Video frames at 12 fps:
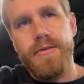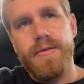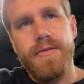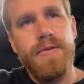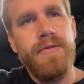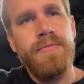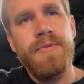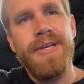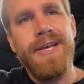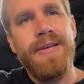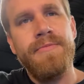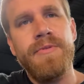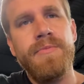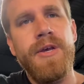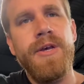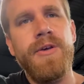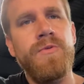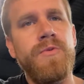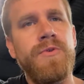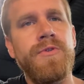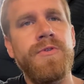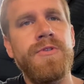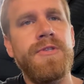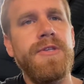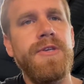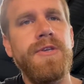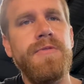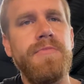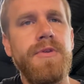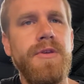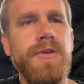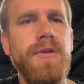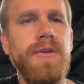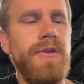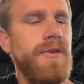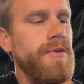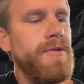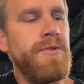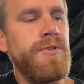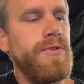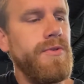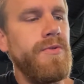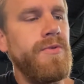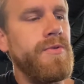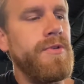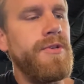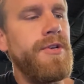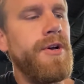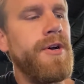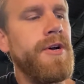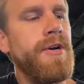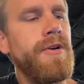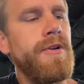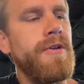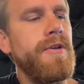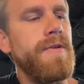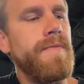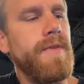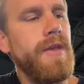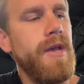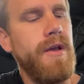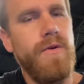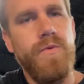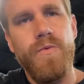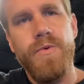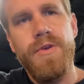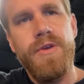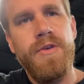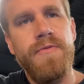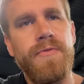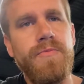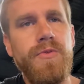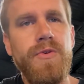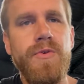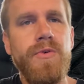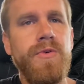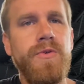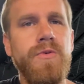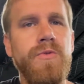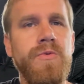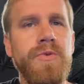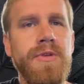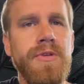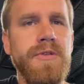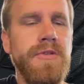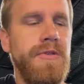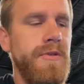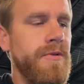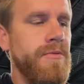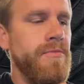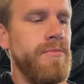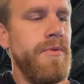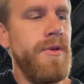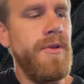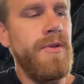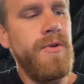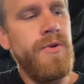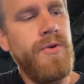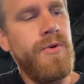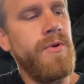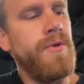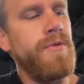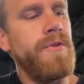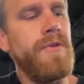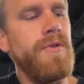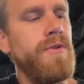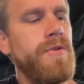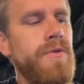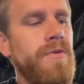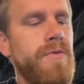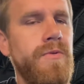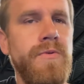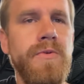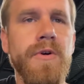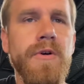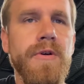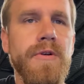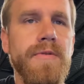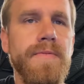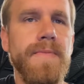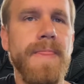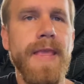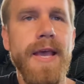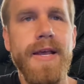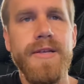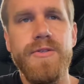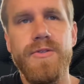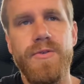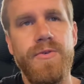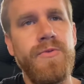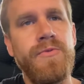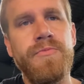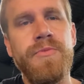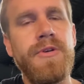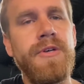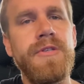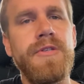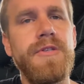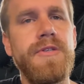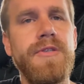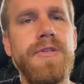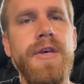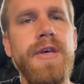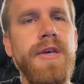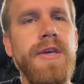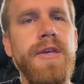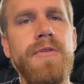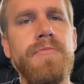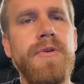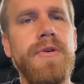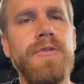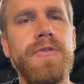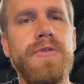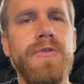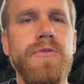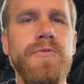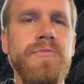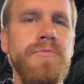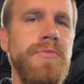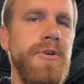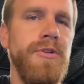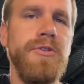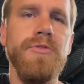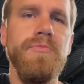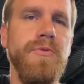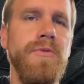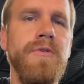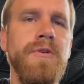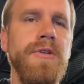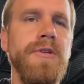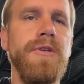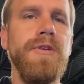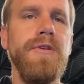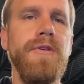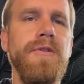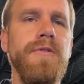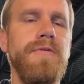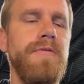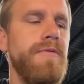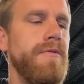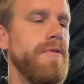Sometimes my words lead me into the dark, away from your wisdom and all that you are. So much to say, but so much more to hear.